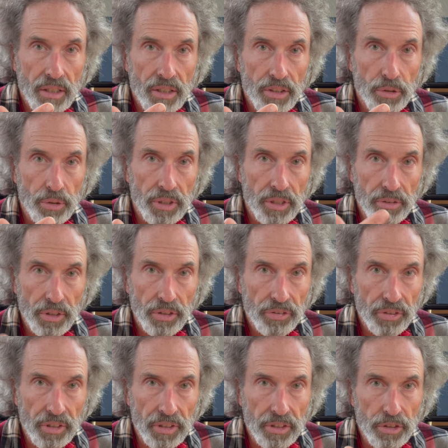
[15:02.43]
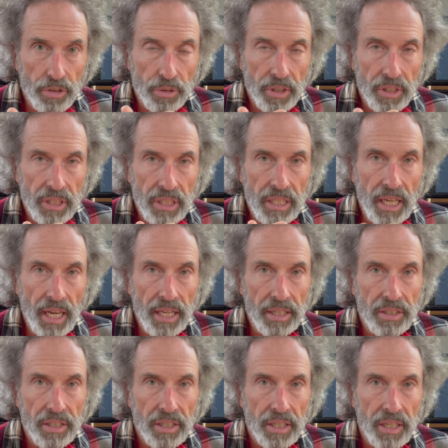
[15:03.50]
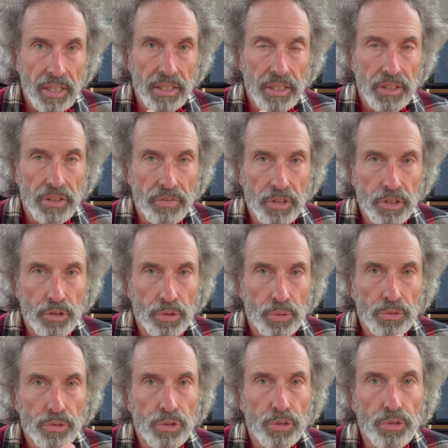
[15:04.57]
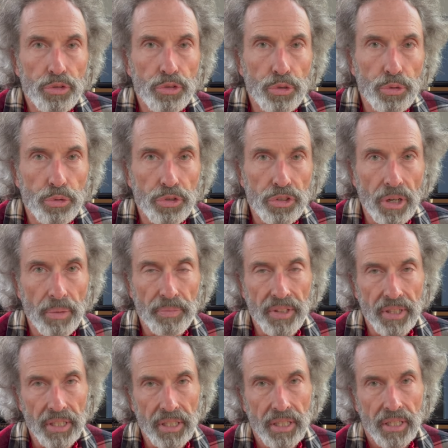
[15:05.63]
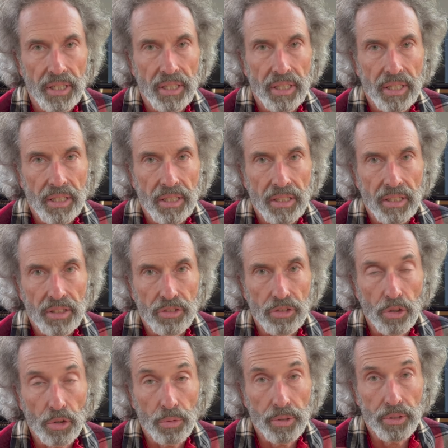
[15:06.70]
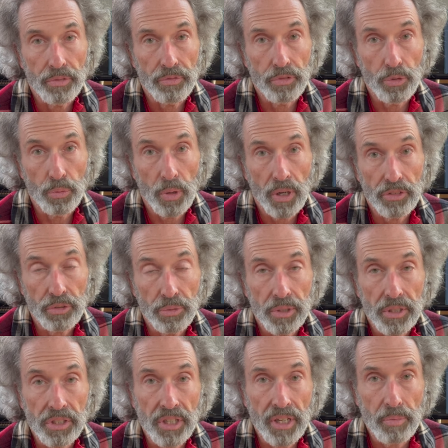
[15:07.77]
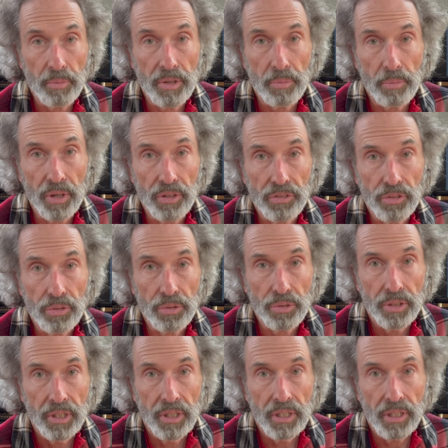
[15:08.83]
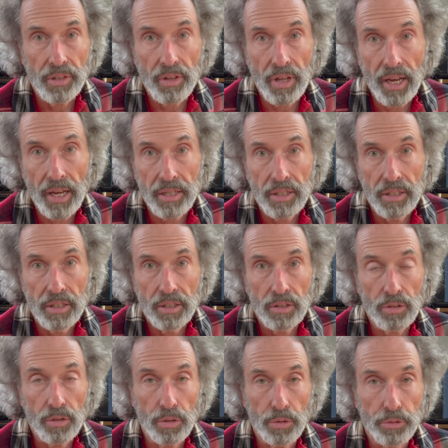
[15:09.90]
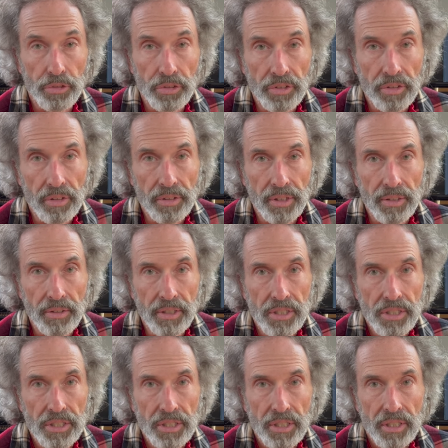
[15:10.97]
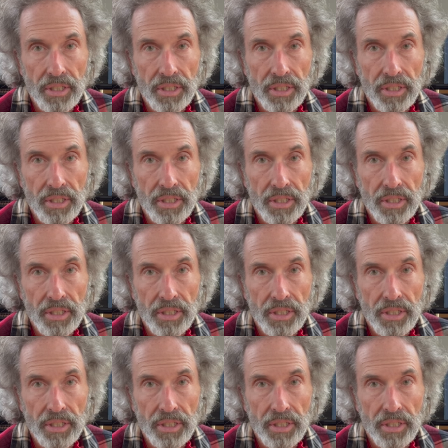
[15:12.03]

you can elicit it. You can get an individual to do something. So if you want to examine a muscle that closes the larynx,